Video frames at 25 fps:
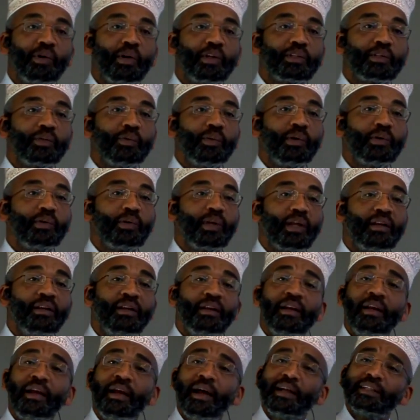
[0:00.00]
not doing well,
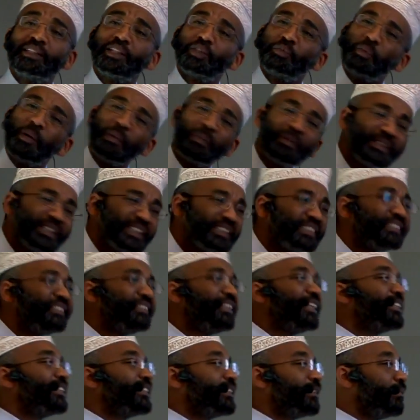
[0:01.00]
and just people just
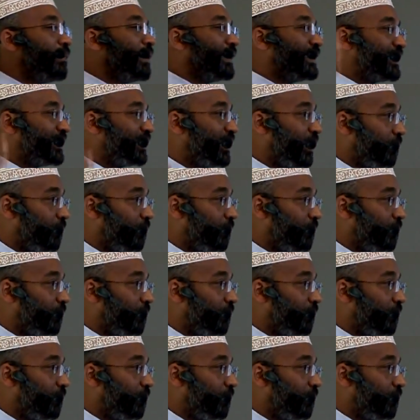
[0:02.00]
dismiss